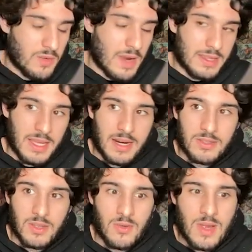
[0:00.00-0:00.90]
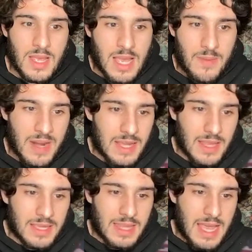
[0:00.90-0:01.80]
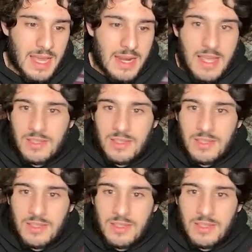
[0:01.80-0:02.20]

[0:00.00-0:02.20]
right there. So I mean, I like that.